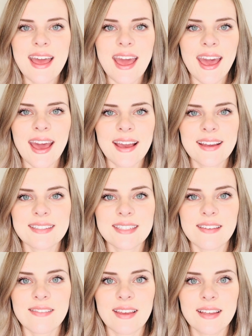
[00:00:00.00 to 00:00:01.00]
and
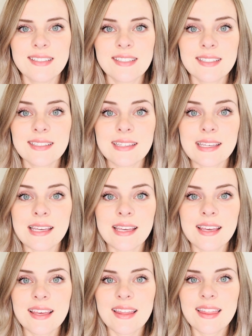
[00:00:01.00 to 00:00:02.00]

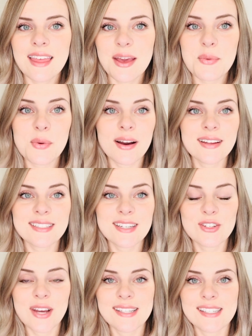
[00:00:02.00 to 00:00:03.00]
eventually they want to
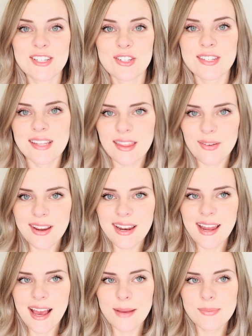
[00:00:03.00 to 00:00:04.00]
transition to 3
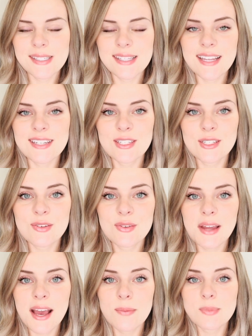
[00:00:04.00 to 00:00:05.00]
naps, then 2
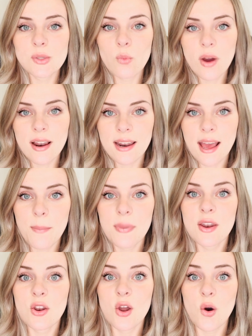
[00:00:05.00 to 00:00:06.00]
naps, 1 nap,
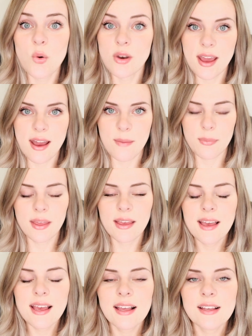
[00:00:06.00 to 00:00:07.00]
and no nap.
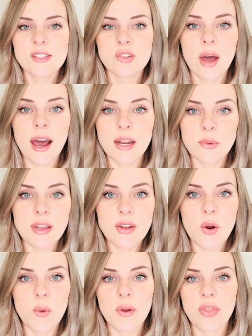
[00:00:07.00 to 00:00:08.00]
So, how do we
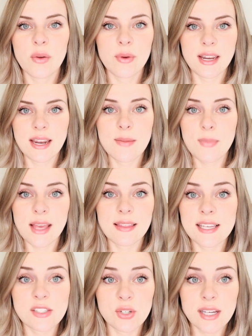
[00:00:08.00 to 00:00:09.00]
know when they're ready to make
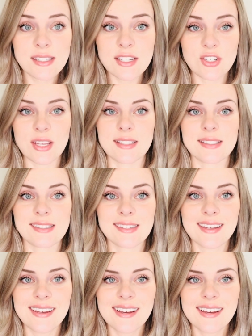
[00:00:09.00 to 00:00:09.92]
these transitions?